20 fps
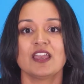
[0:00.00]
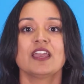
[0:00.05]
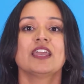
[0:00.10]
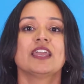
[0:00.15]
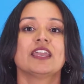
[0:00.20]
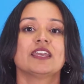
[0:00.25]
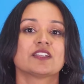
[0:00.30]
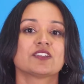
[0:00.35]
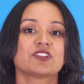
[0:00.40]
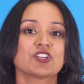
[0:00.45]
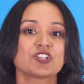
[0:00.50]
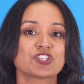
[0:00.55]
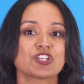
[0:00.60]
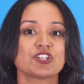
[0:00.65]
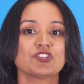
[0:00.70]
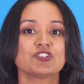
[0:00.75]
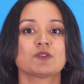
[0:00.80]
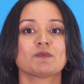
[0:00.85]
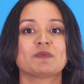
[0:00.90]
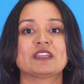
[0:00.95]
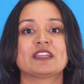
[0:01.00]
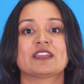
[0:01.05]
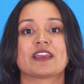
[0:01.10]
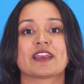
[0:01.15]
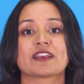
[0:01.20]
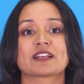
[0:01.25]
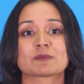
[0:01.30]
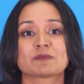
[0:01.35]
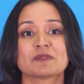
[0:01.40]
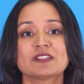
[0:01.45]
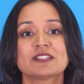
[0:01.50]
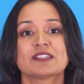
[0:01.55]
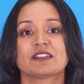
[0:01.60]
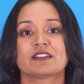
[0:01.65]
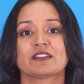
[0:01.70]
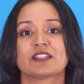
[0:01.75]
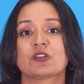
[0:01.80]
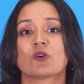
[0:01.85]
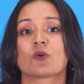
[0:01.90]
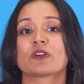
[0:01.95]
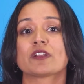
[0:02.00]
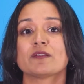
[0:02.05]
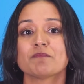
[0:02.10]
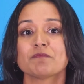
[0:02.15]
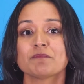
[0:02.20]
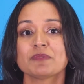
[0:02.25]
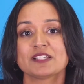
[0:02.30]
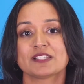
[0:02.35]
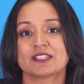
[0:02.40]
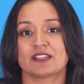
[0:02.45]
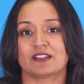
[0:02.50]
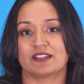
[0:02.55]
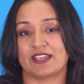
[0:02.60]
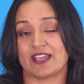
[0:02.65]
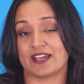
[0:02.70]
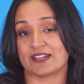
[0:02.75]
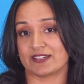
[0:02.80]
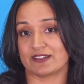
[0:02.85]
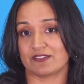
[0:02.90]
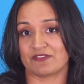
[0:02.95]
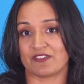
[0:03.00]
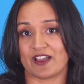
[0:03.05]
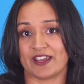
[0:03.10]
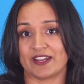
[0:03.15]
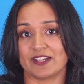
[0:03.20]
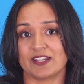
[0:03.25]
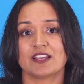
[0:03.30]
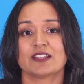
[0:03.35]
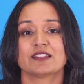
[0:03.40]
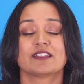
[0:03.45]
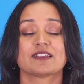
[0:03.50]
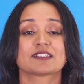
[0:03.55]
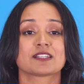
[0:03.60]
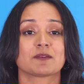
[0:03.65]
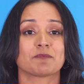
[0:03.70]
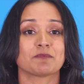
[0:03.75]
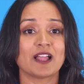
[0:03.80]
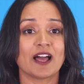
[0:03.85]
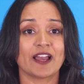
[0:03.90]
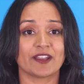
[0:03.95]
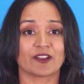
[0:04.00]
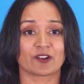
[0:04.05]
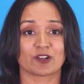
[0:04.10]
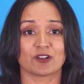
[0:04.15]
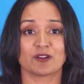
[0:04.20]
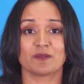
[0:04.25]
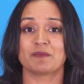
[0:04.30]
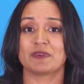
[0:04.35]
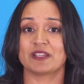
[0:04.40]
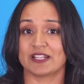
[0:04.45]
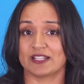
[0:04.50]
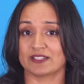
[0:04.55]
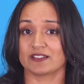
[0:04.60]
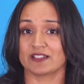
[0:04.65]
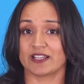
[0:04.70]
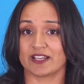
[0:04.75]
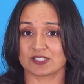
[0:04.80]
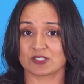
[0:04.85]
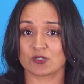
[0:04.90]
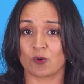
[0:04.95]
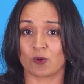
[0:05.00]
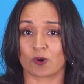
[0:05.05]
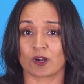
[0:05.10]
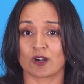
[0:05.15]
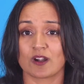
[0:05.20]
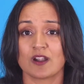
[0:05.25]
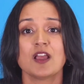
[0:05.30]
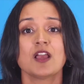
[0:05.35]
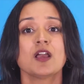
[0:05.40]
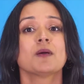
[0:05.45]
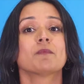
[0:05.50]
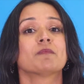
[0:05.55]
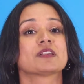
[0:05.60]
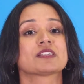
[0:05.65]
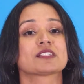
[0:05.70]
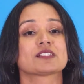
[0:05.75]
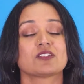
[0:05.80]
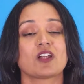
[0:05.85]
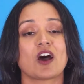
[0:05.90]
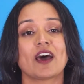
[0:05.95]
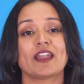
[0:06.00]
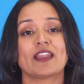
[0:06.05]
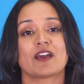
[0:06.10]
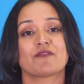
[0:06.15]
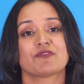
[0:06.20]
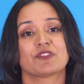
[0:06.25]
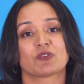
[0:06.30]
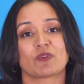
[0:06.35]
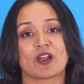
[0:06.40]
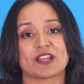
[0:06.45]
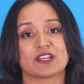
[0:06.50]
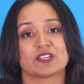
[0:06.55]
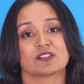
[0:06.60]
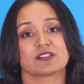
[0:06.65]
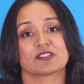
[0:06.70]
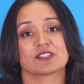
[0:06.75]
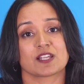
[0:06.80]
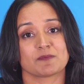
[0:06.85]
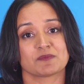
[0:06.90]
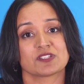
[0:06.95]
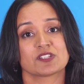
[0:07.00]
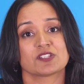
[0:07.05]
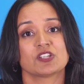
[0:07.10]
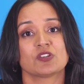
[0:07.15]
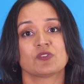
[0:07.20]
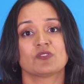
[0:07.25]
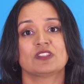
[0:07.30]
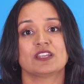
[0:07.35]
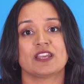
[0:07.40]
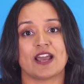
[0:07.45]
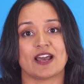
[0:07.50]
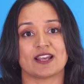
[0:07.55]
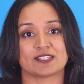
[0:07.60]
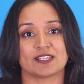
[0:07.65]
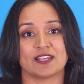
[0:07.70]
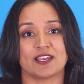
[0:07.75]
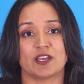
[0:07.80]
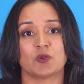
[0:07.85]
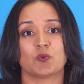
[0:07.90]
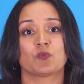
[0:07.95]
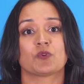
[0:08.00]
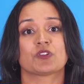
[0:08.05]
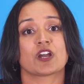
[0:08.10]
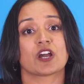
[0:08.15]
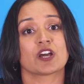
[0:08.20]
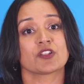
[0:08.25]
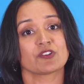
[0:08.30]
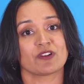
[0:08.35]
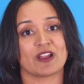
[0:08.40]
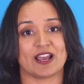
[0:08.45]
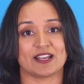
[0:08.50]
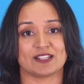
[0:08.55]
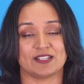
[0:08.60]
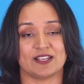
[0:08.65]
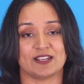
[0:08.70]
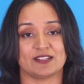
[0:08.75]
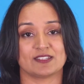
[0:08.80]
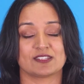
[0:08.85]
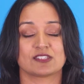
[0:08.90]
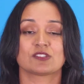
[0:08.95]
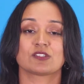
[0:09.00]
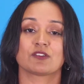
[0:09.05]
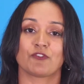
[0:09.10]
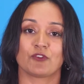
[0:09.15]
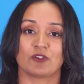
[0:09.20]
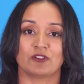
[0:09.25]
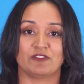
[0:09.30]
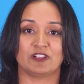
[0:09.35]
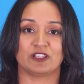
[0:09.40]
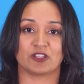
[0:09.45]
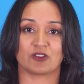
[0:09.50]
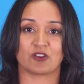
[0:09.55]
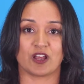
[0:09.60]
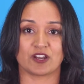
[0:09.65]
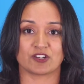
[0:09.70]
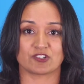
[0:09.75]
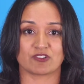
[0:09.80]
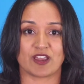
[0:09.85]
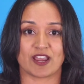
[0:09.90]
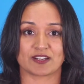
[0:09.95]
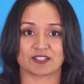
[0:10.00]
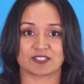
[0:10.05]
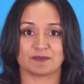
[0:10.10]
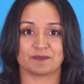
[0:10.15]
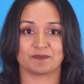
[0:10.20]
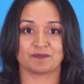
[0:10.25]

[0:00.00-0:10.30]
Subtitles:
In addition to being explicitly or implicitly identified, the supplier, meaning the lessor, must not have the right to substitute the asset with other assets to fulfill the contract.